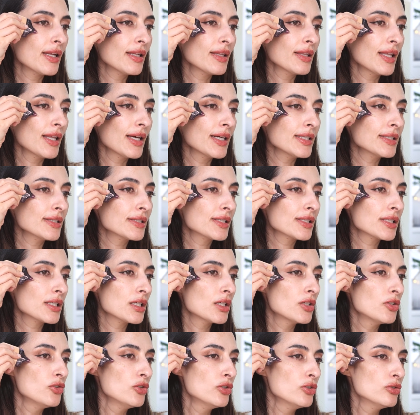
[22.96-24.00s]
Light
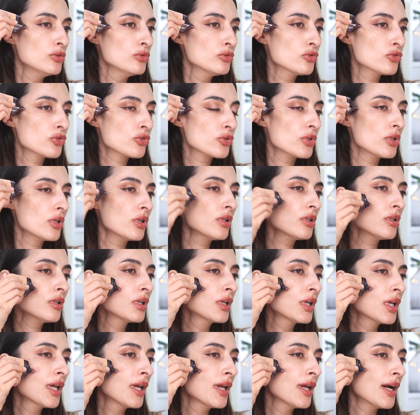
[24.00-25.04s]
Neutral.
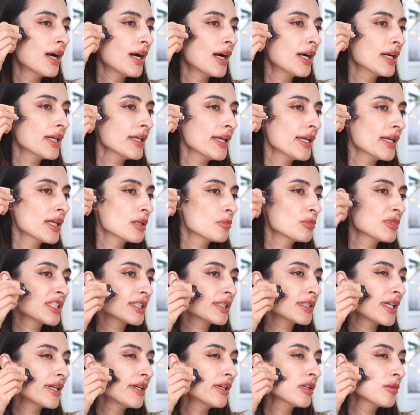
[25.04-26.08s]
I am
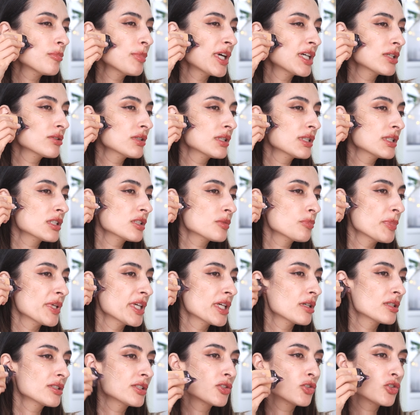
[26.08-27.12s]
excited about this
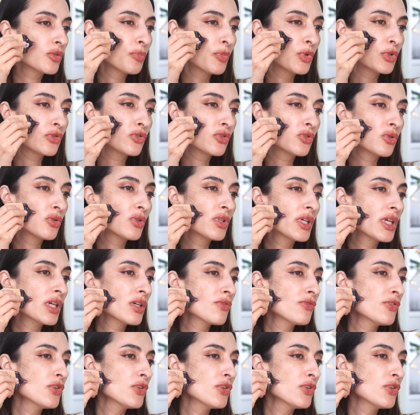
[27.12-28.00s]
because it's supposed to give